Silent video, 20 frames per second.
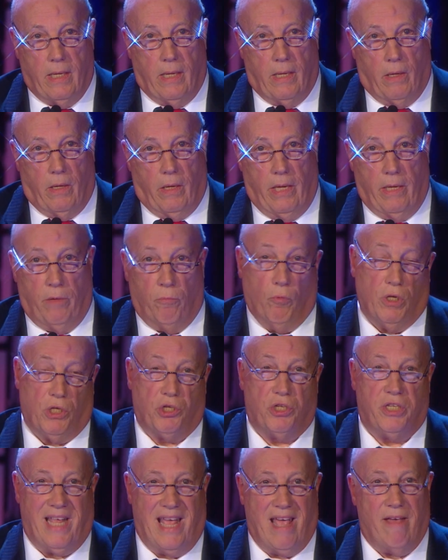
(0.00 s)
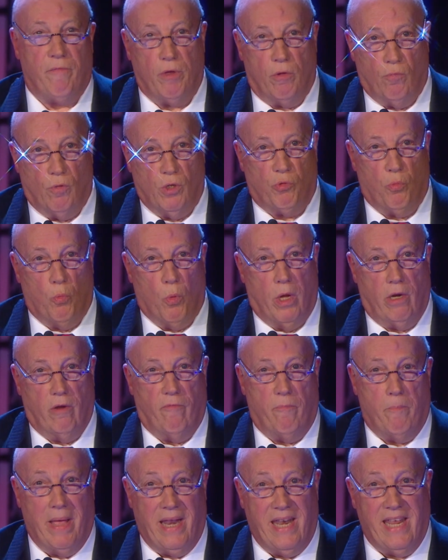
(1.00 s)
in which Tevye was one
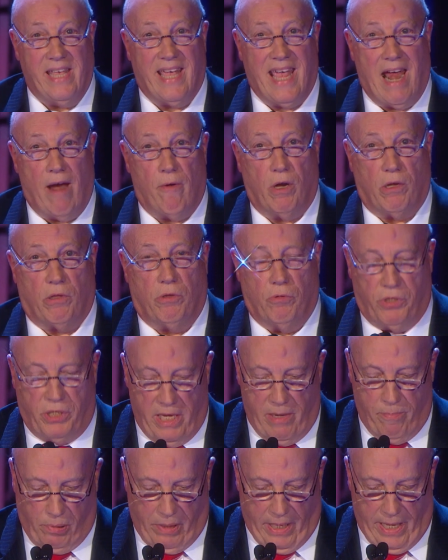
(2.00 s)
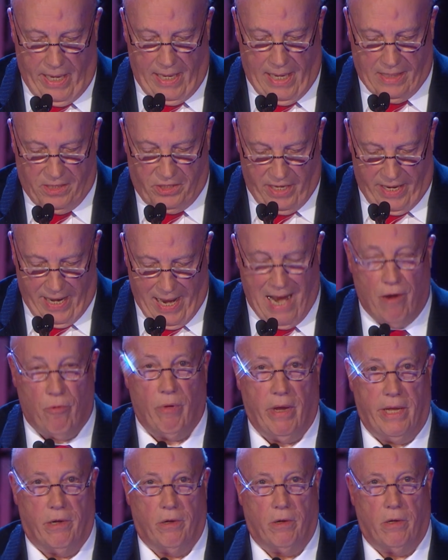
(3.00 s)
of many characters he played as the
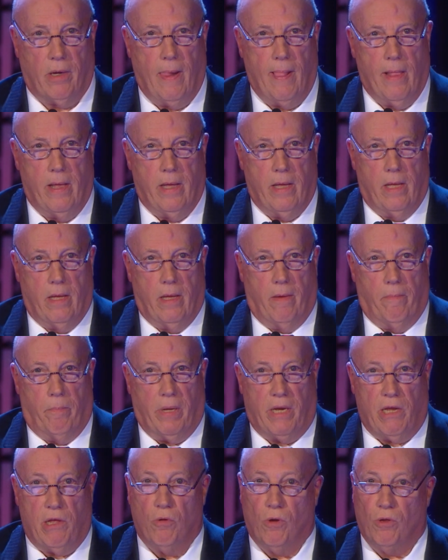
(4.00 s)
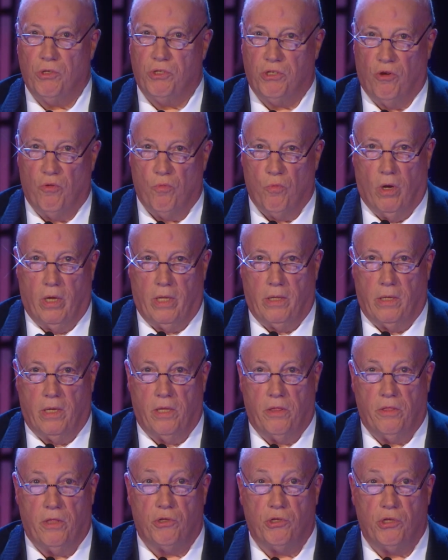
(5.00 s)
narrator, but he also won
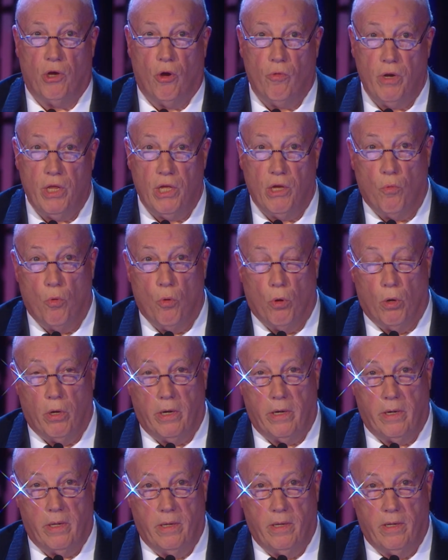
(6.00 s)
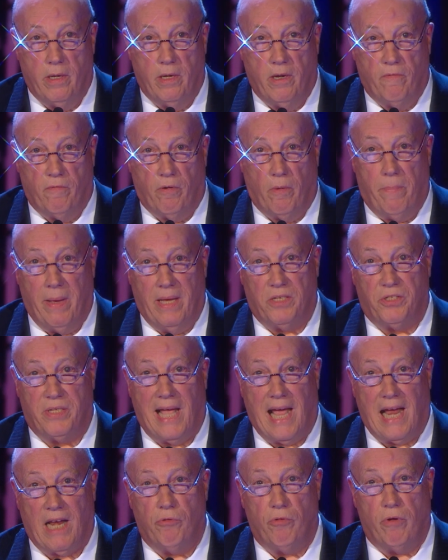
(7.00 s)
the Tony Award for Best
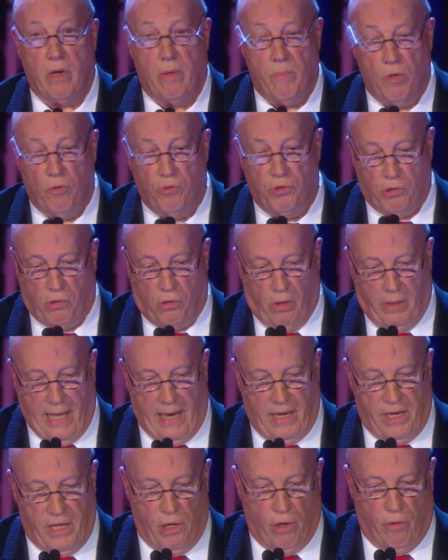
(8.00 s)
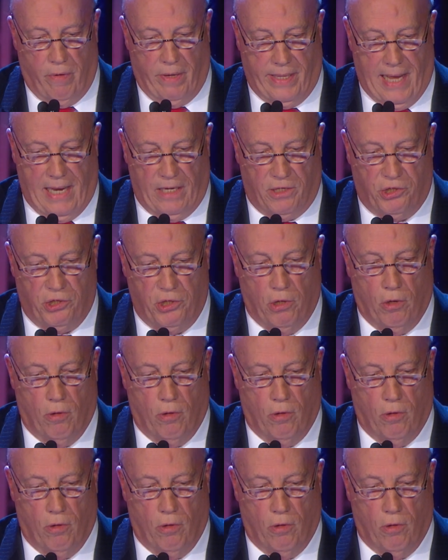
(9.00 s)
Actor in a Musical that year in that show.